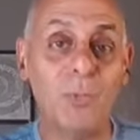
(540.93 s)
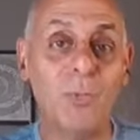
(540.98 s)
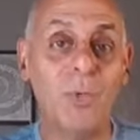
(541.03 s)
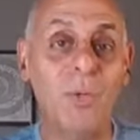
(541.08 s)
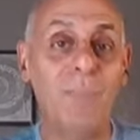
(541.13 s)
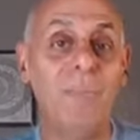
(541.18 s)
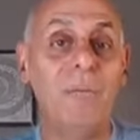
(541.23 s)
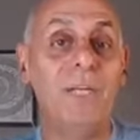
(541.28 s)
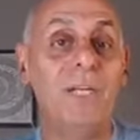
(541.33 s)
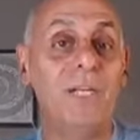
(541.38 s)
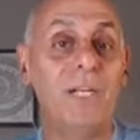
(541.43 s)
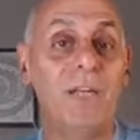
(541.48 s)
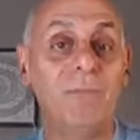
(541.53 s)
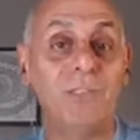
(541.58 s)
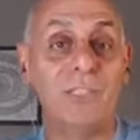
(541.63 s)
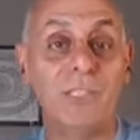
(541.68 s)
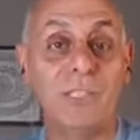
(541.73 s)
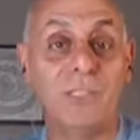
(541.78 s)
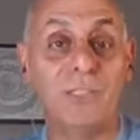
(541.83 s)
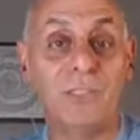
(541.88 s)
repeated
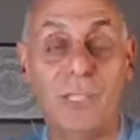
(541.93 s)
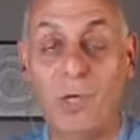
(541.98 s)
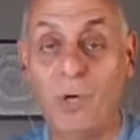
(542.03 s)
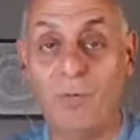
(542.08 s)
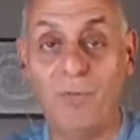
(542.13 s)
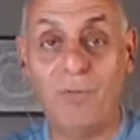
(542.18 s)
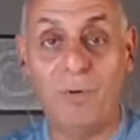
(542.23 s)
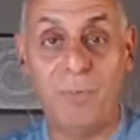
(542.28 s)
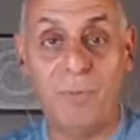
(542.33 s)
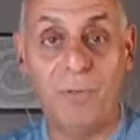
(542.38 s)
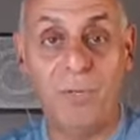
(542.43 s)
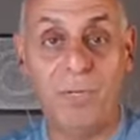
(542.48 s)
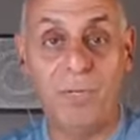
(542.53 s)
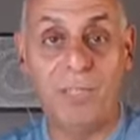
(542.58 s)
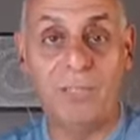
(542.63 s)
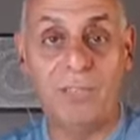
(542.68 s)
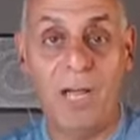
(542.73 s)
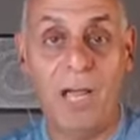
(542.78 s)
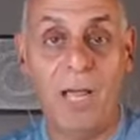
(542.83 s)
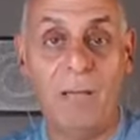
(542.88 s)
every single day over a period
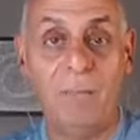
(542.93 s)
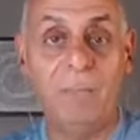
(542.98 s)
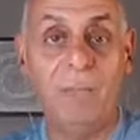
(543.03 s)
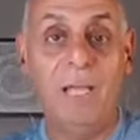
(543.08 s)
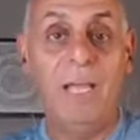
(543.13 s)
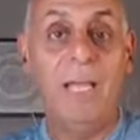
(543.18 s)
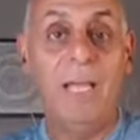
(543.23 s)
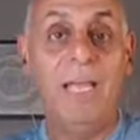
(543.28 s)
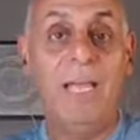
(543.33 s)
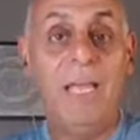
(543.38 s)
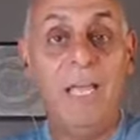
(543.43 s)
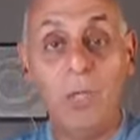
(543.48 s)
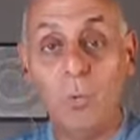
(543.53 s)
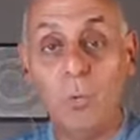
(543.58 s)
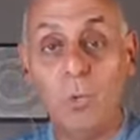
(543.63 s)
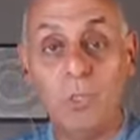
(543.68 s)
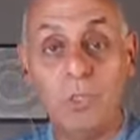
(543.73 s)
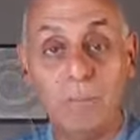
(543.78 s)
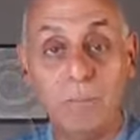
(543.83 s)
of time equals